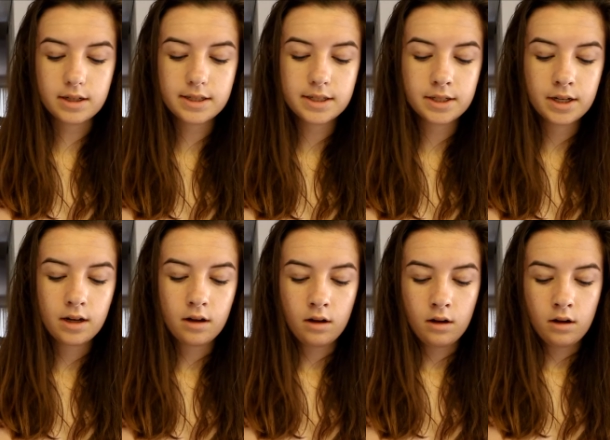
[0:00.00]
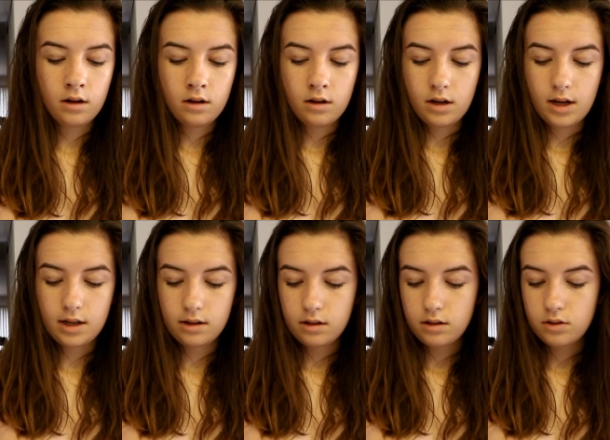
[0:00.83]
this.
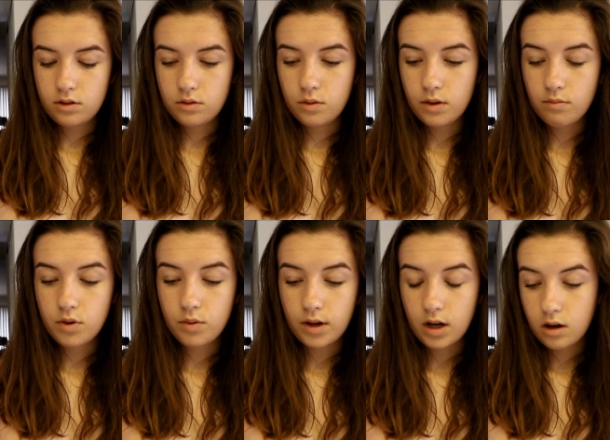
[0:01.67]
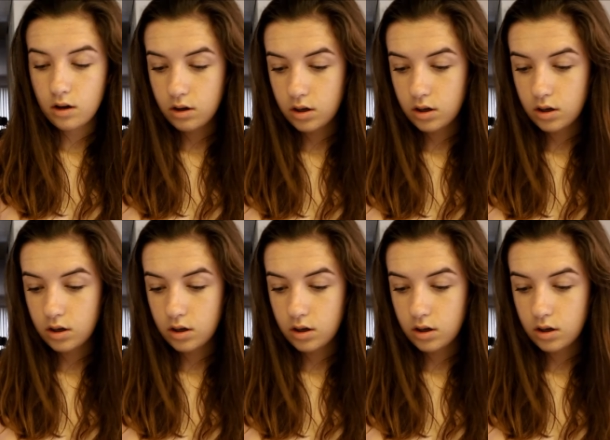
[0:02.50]
I don't know what I'm doing.